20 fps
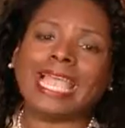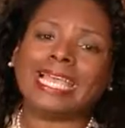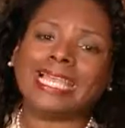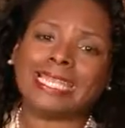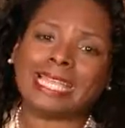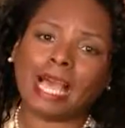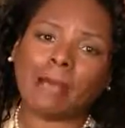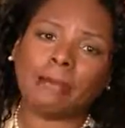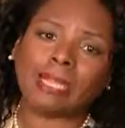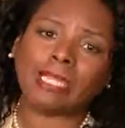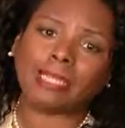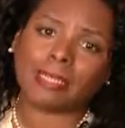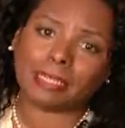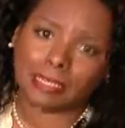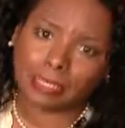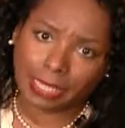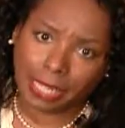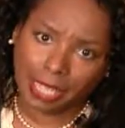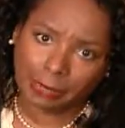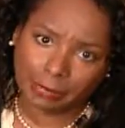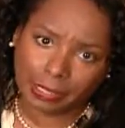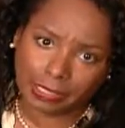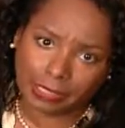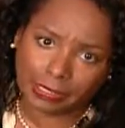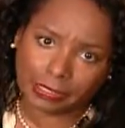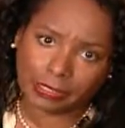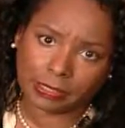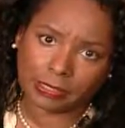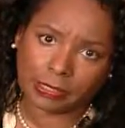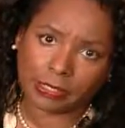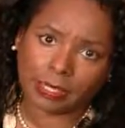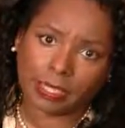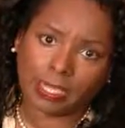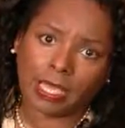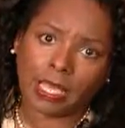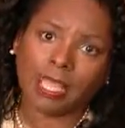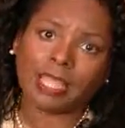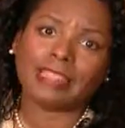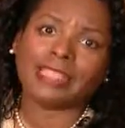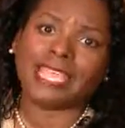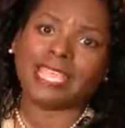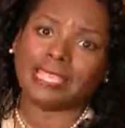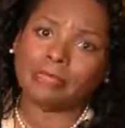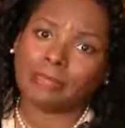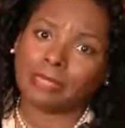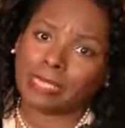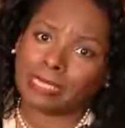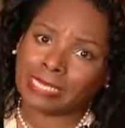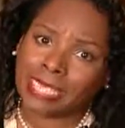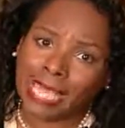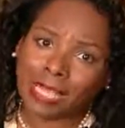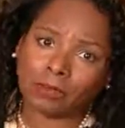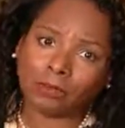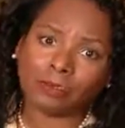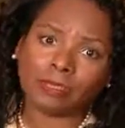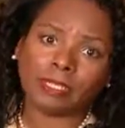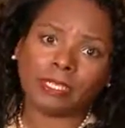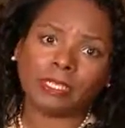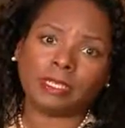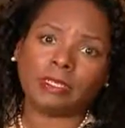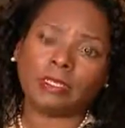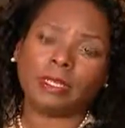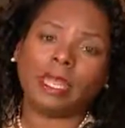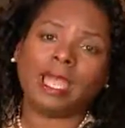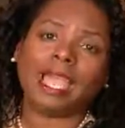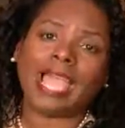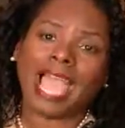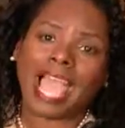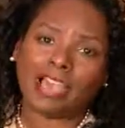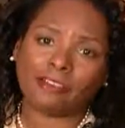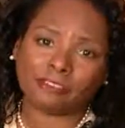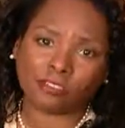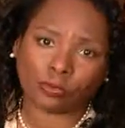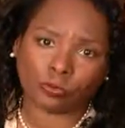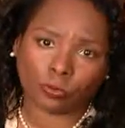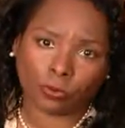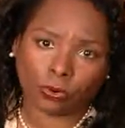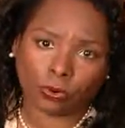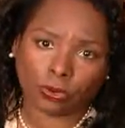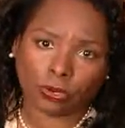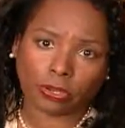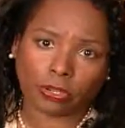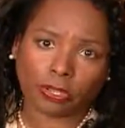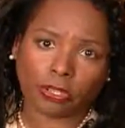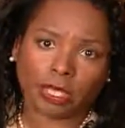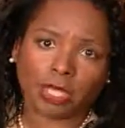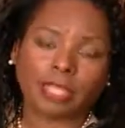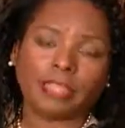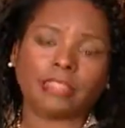economic climate, they not only have to work,